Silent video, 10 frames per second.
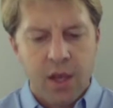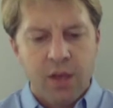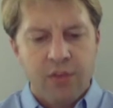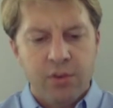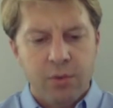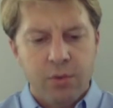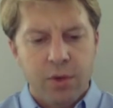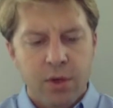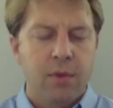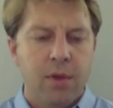So
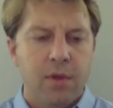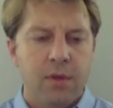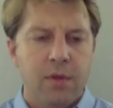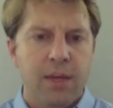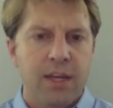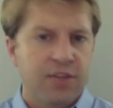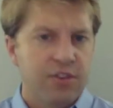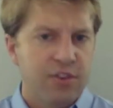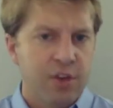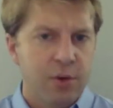the
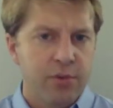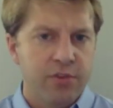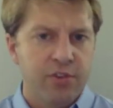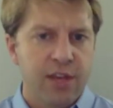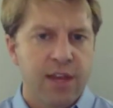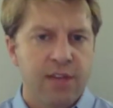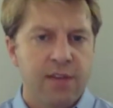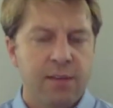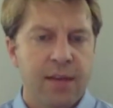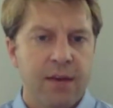radiation dose and the
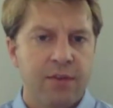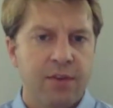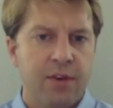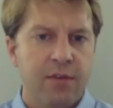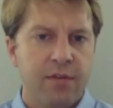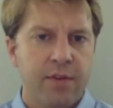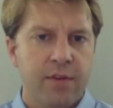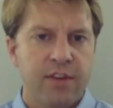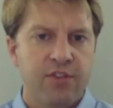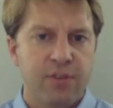amount of
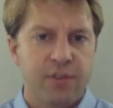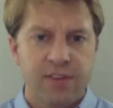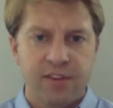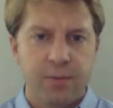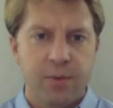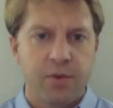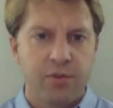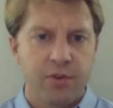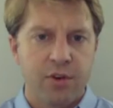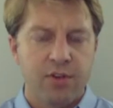tissue that's exposed
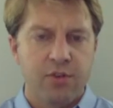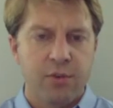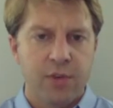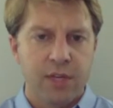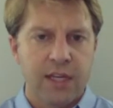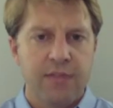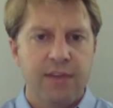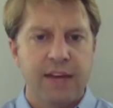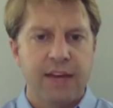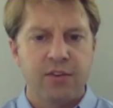are two of the key
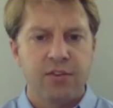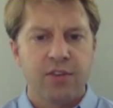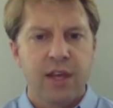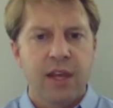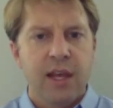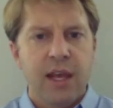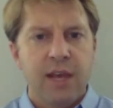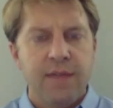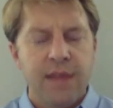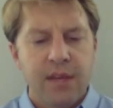factors.
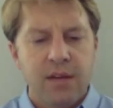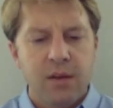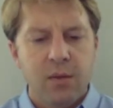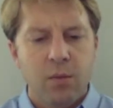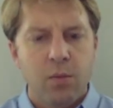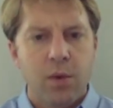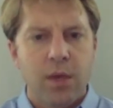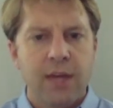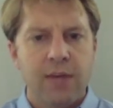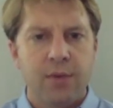And then
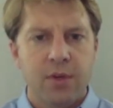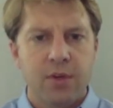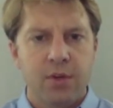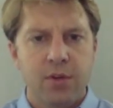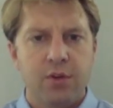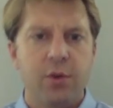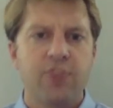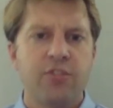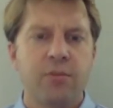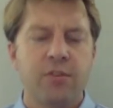kind of what your
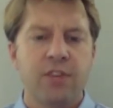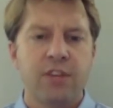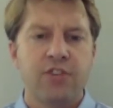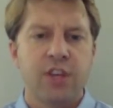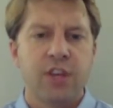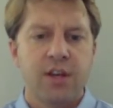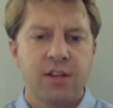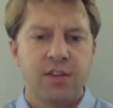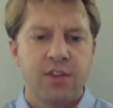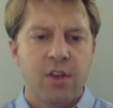question was touching on is,